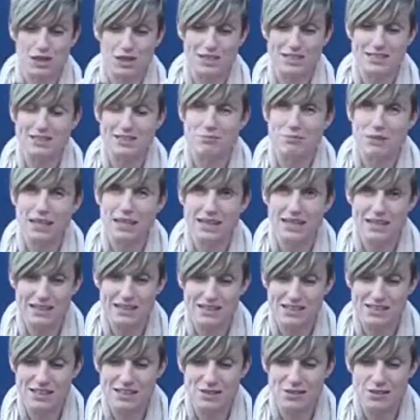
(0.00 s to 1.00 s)
one item here.
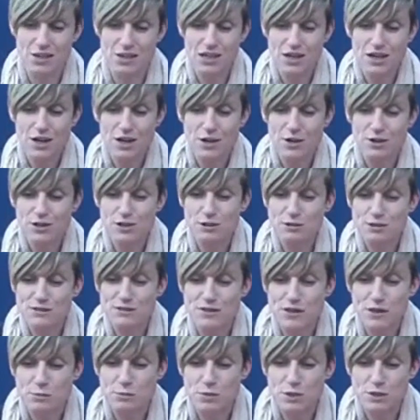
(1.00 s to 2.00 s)
So although
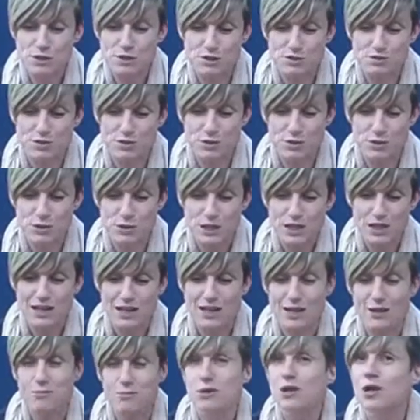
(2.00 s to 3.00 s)
it's very beautiful,
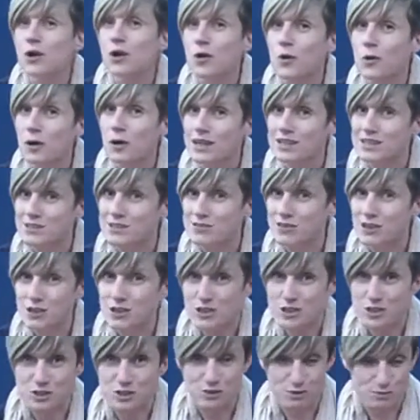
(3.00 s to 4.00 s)
not quite as
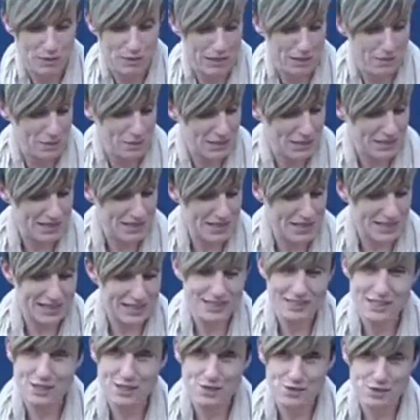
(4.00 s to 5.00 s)
functional maybe as
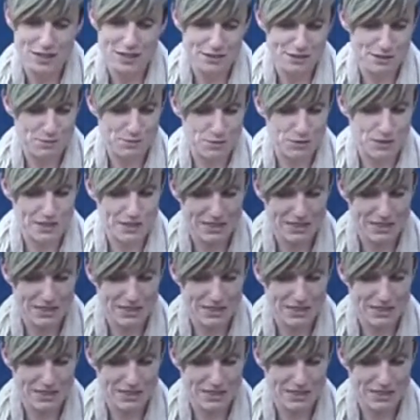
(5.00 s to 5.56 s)
the trouser